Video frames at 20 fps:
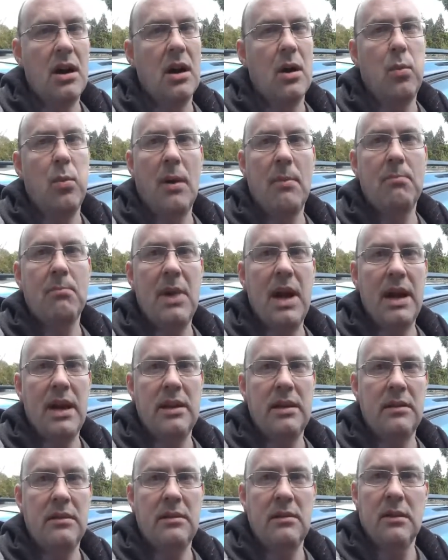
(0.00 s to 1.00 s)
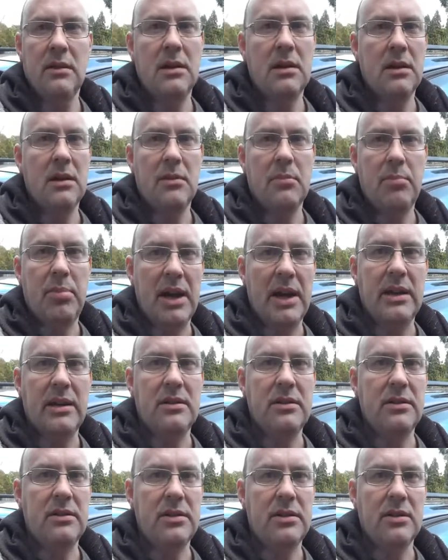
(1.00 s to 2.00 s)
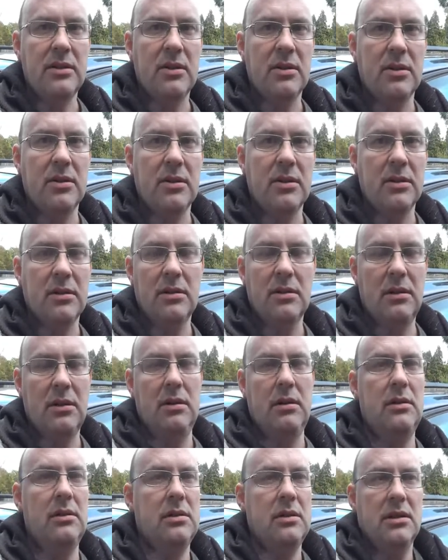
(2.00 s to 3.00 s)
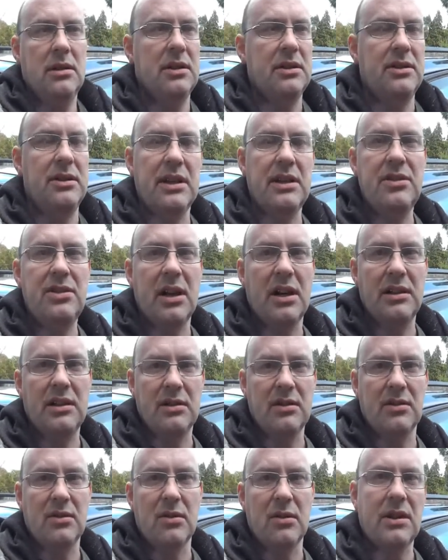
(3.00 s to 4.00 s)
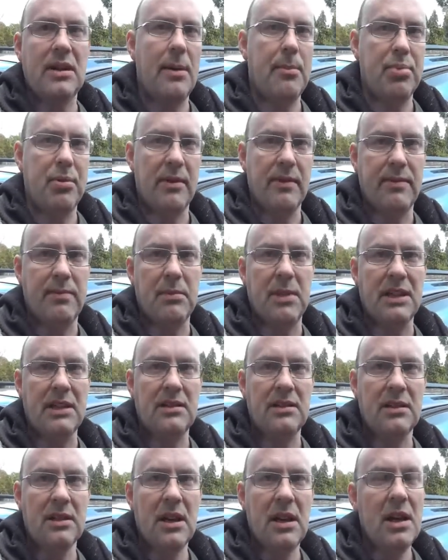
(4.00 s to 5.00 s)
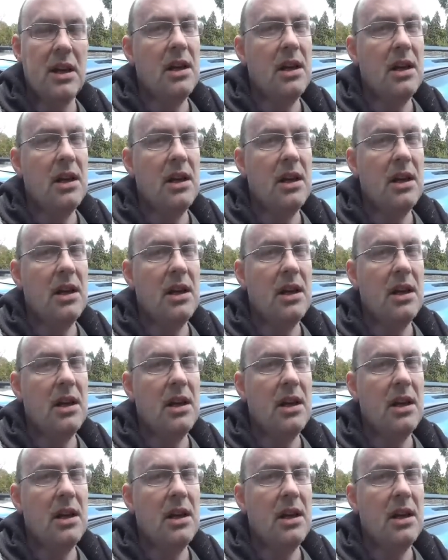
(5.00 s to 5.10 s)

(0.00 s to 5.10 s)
A one man band or a DJ that's got a couple of mates